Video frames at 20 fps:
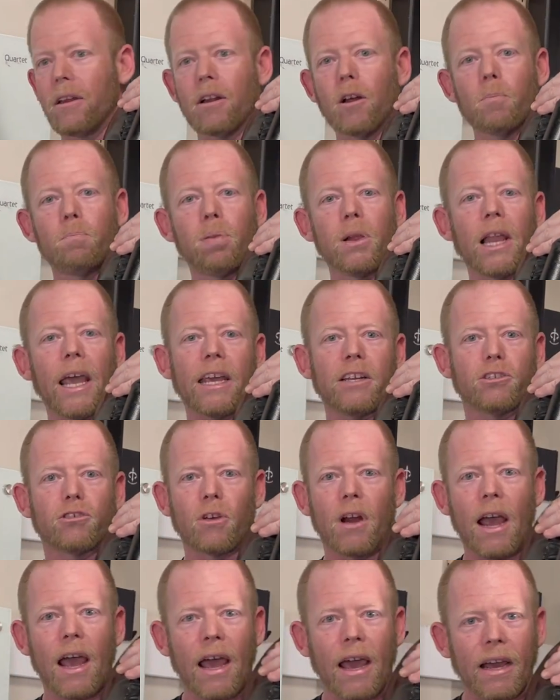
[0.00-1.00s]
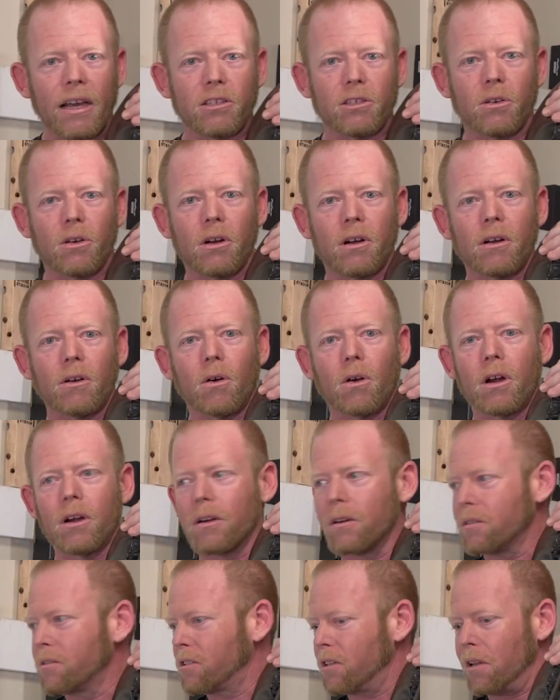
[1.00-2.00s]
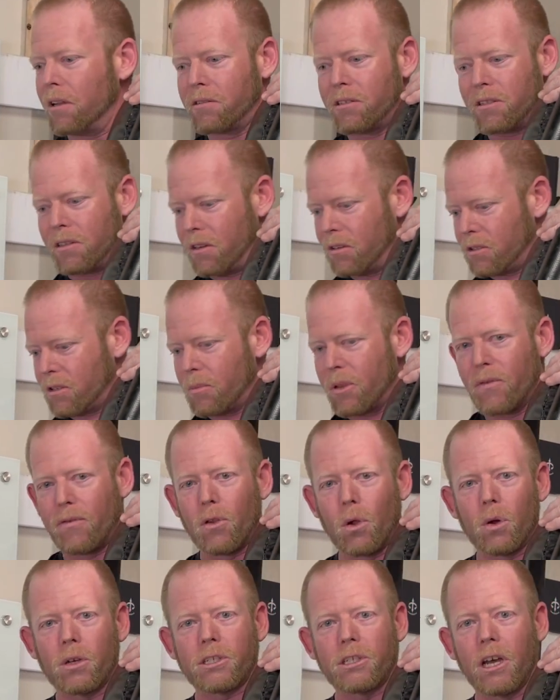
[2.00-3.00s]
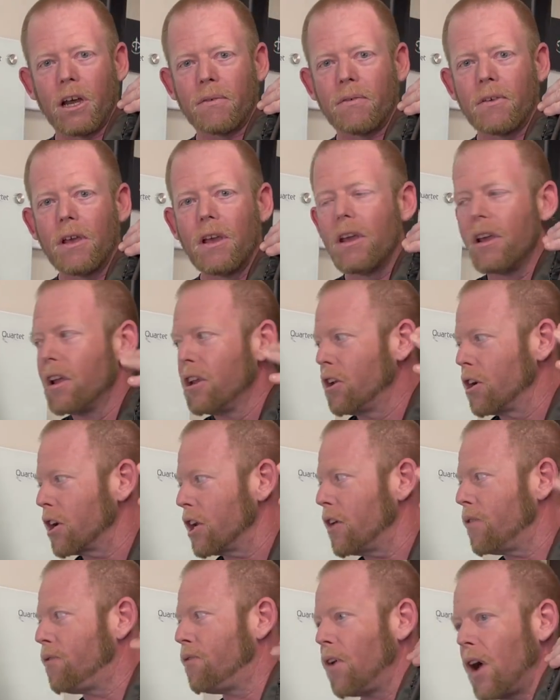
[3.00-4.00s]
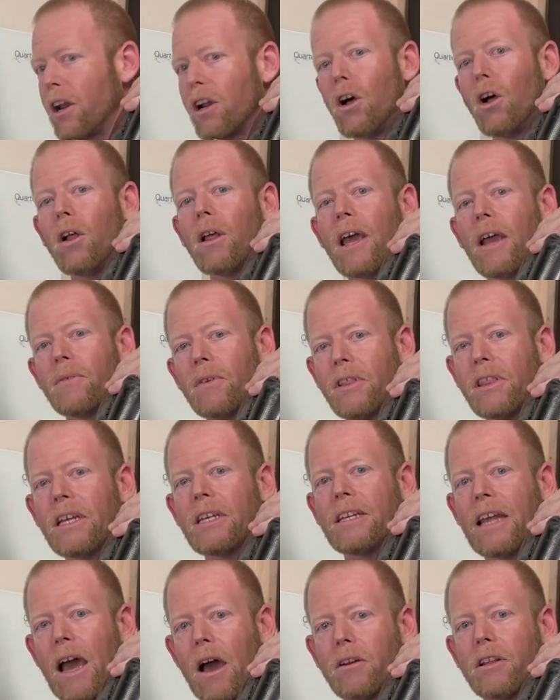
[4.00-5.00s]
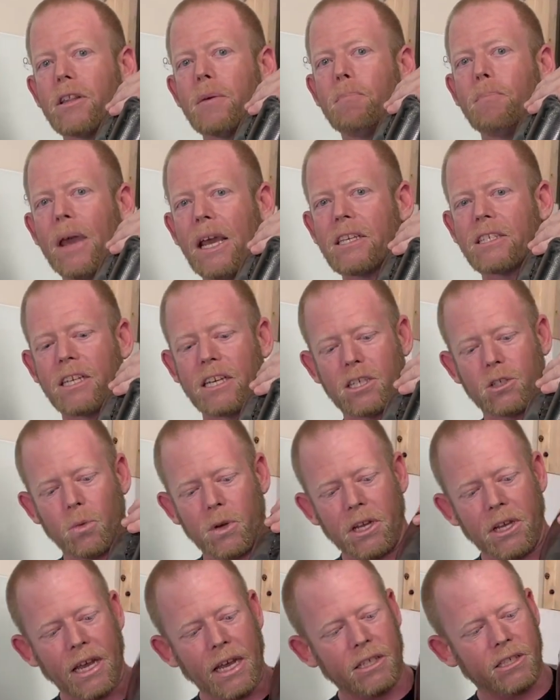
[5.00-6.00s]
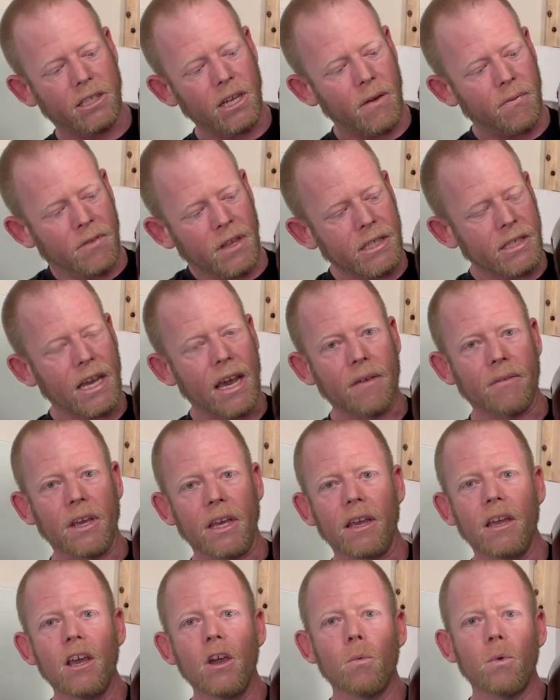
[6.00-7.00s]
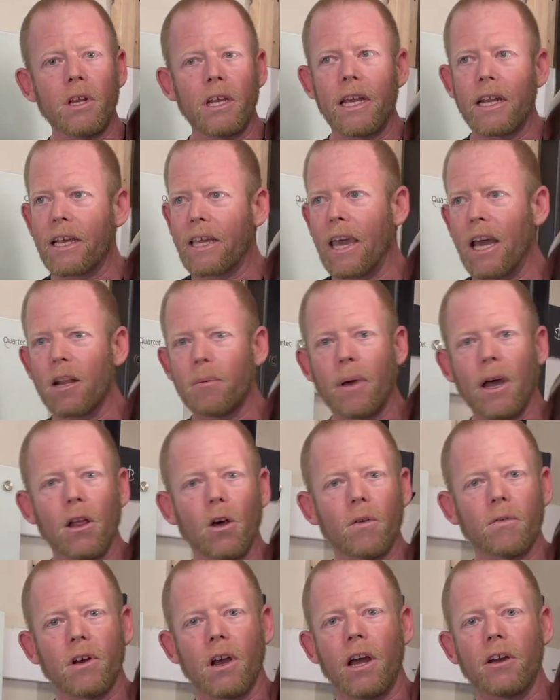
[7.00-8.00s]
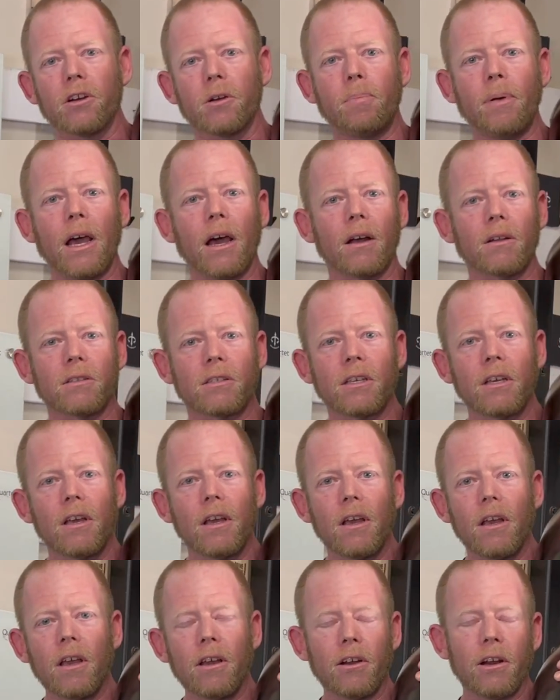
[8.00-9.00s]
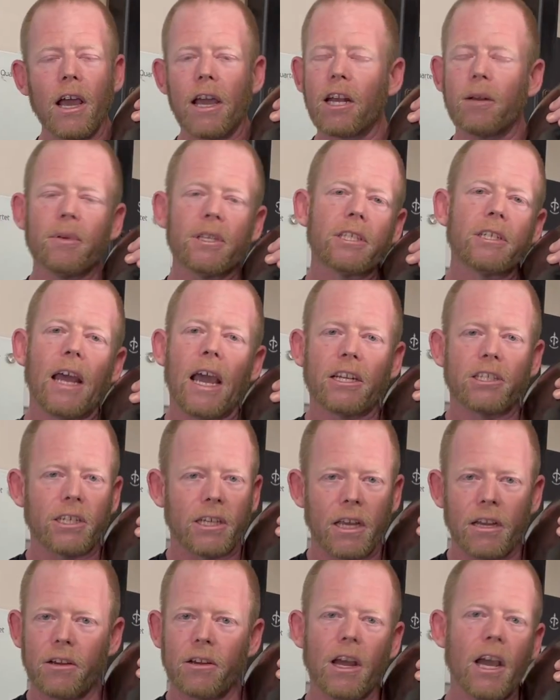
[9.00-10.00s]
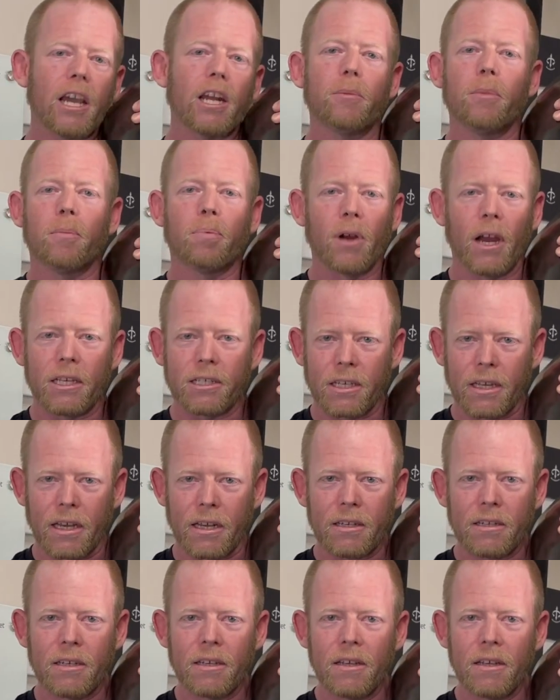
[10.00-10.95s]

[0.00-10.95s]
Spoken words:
plank drags or some of the floor stuff. You're going to funnel everything down to the basics when you get stuff this heavy. When you get a kettlebell over 100 pounds, you're not going to be snatching it. You're not going to be pressing it.